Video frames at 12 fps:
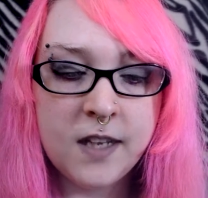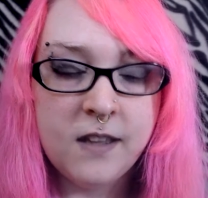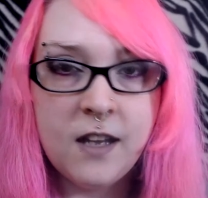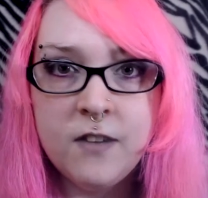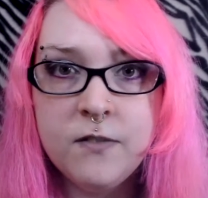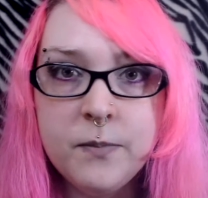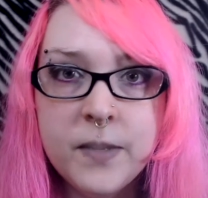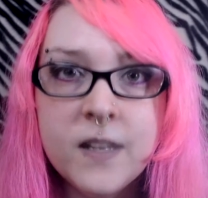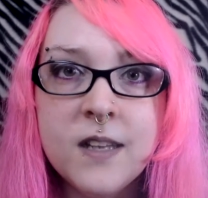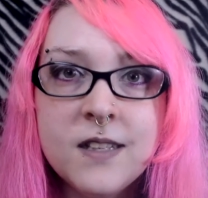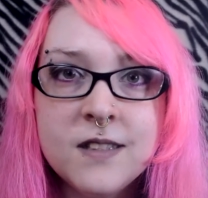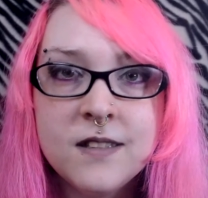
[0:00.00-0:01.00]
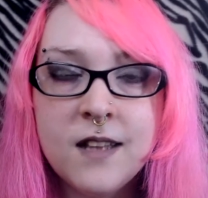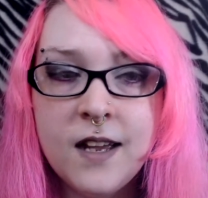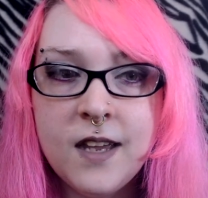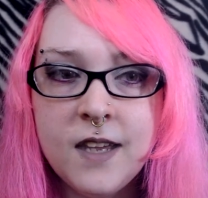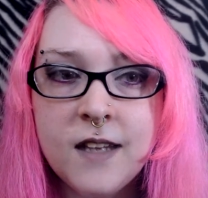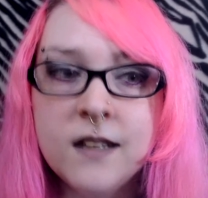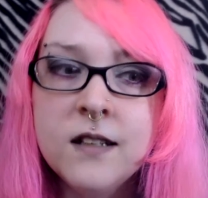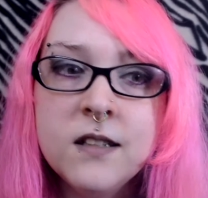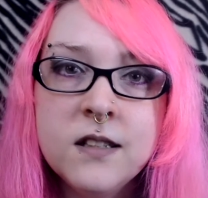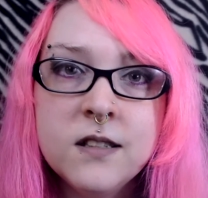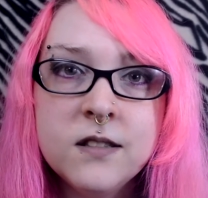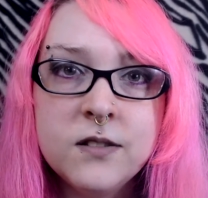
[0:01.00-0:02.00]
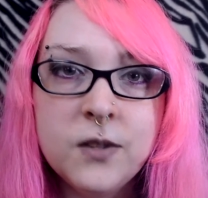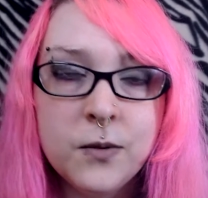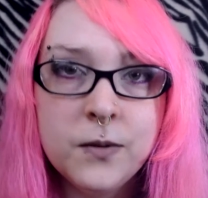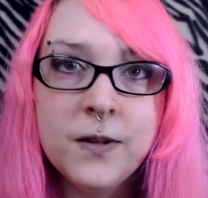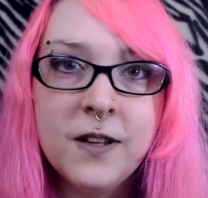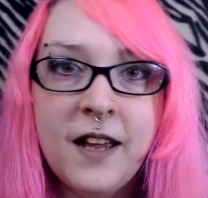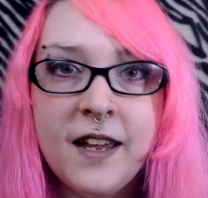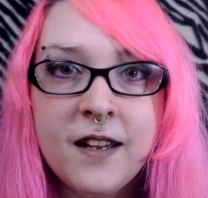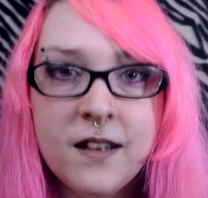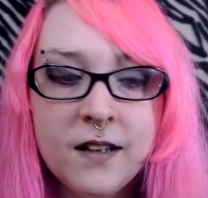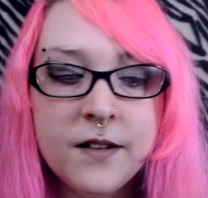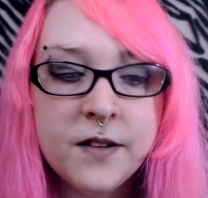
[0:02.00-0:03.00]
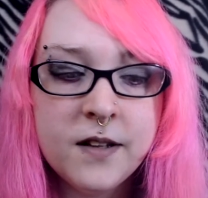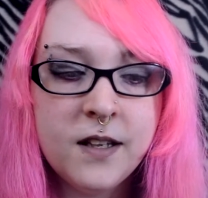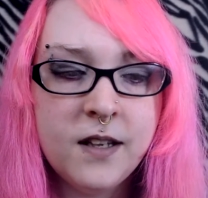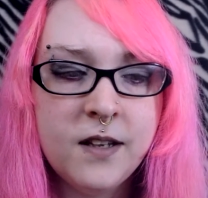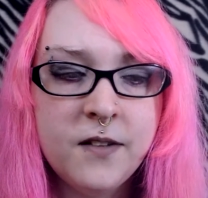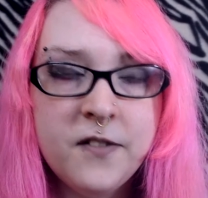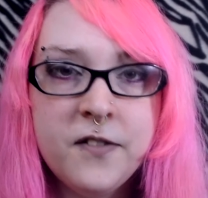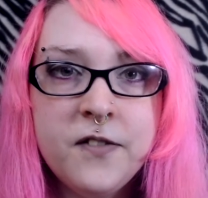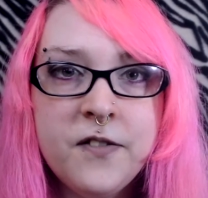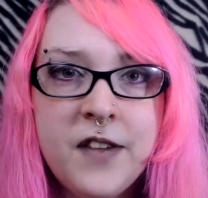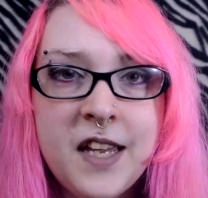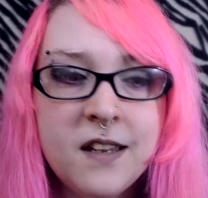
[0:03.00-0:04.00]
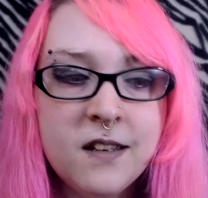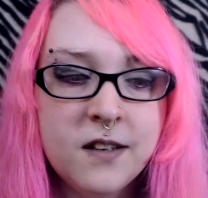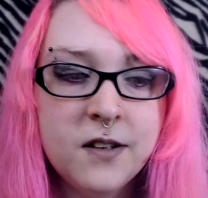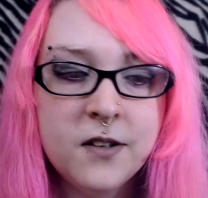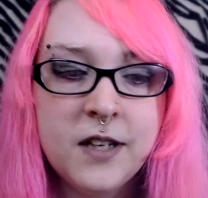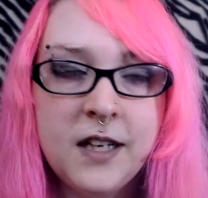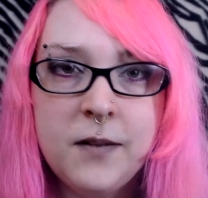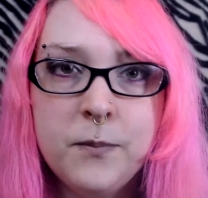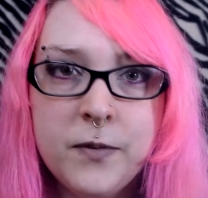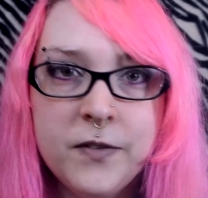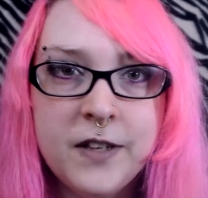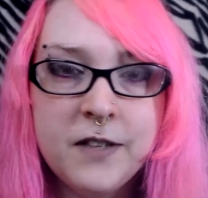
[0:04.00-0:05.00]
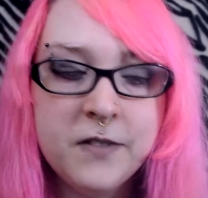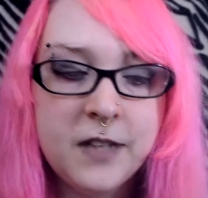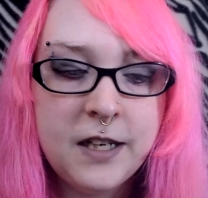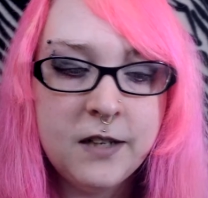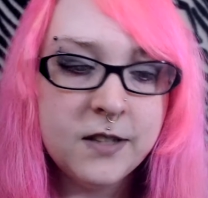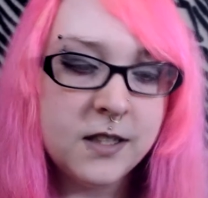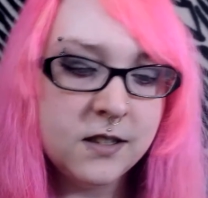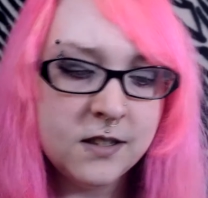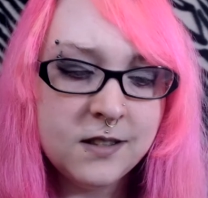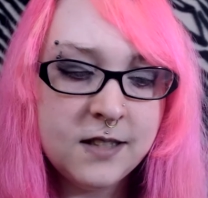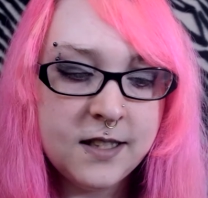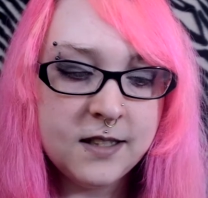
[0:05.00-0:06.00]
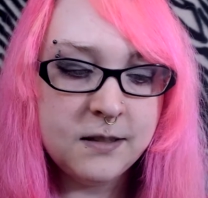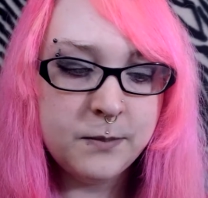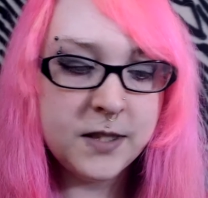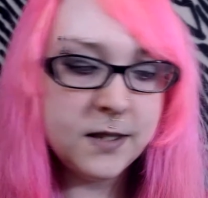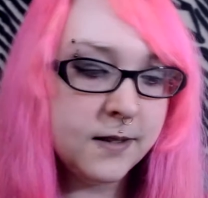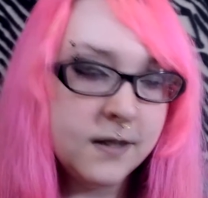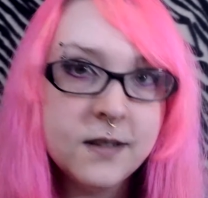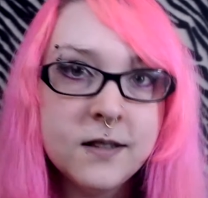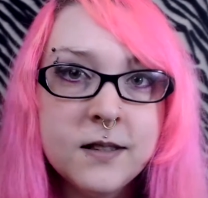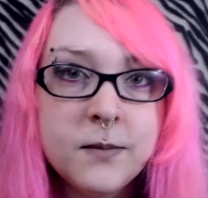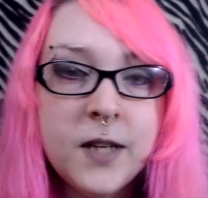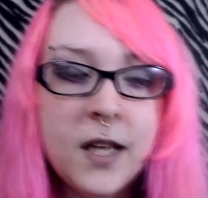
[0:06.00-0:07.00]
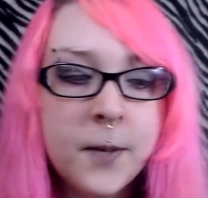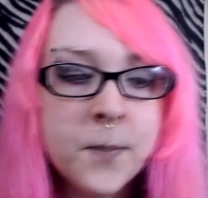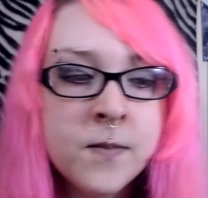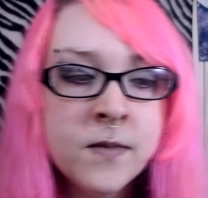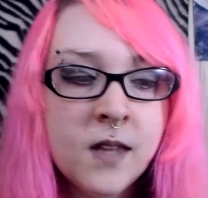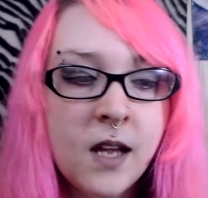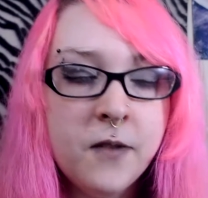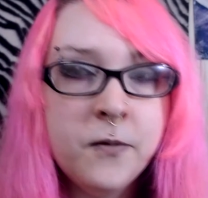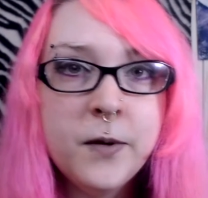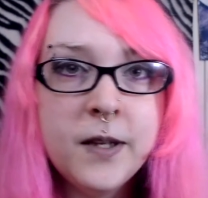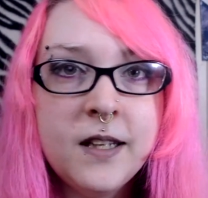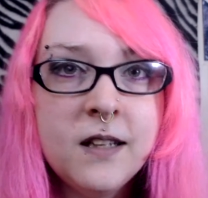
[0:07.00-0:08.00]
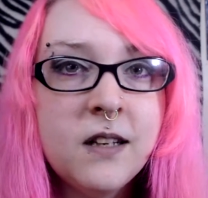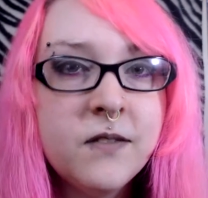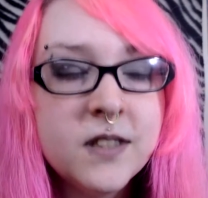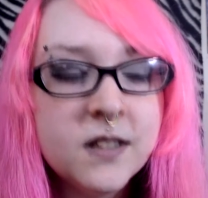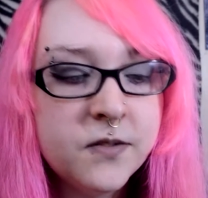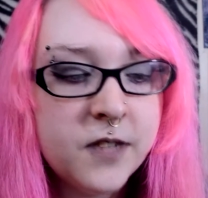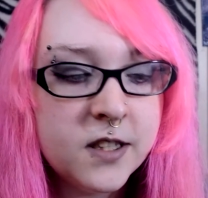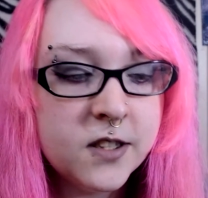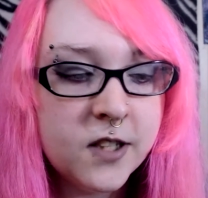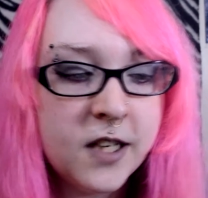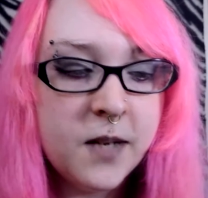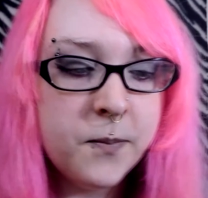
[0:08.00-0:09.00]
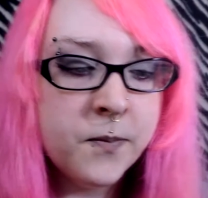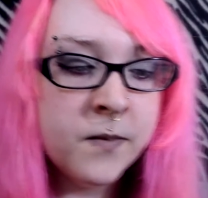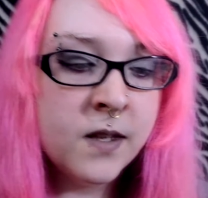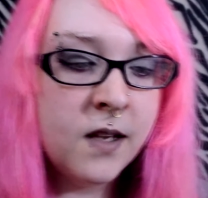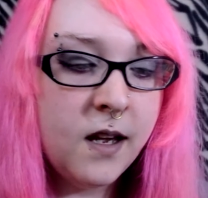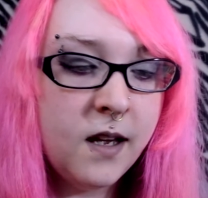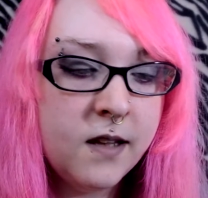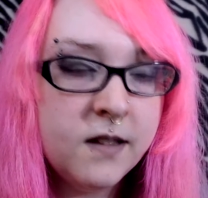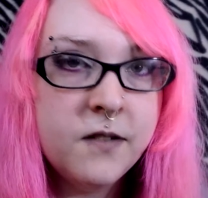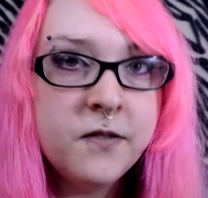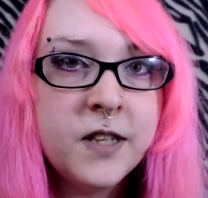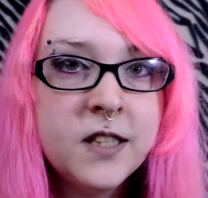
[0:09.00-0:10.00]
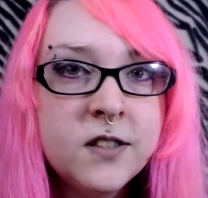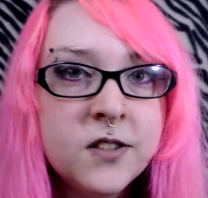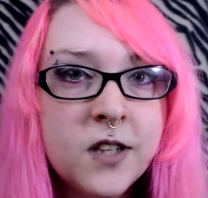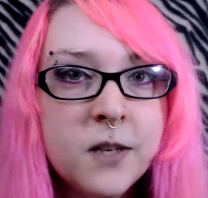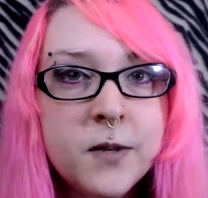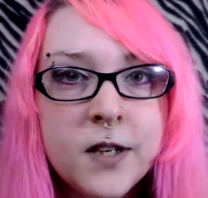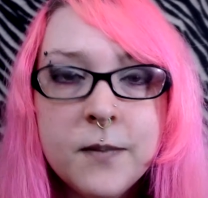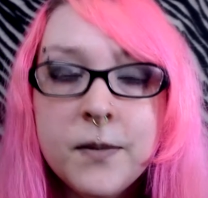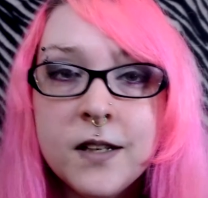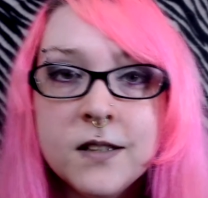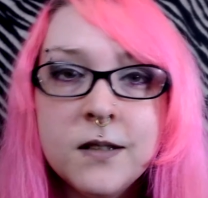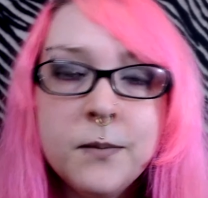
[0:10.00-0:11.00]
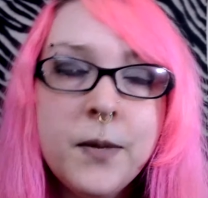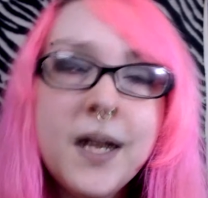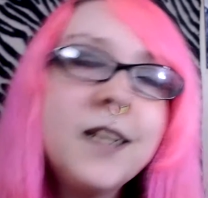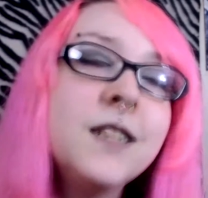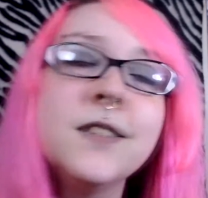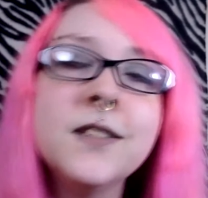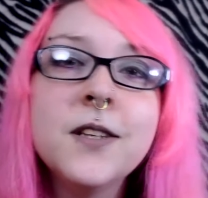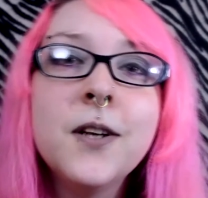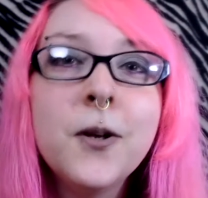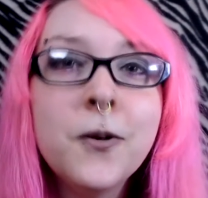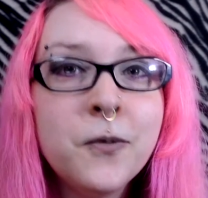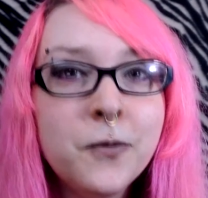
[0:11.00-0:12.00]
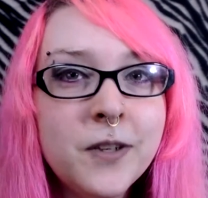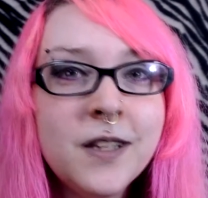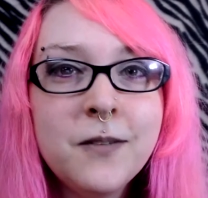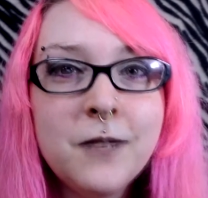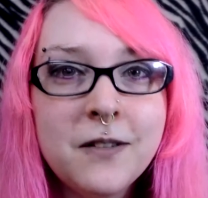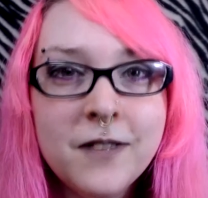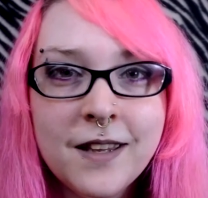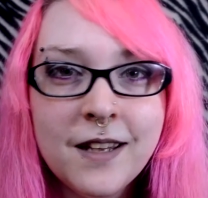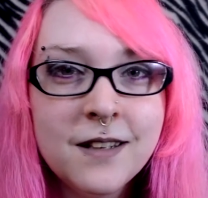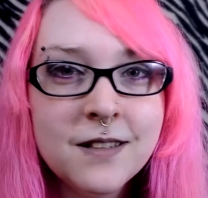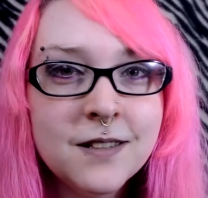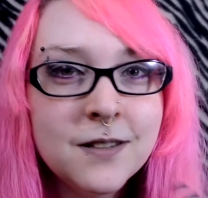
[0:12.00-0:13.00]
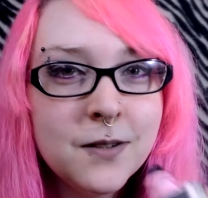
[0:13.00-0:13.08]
I love because I don't like the fake grape flavoring, which just tastes medicinal to me. I really love this fresh grape, and the fresh strawberry pairs really well with it.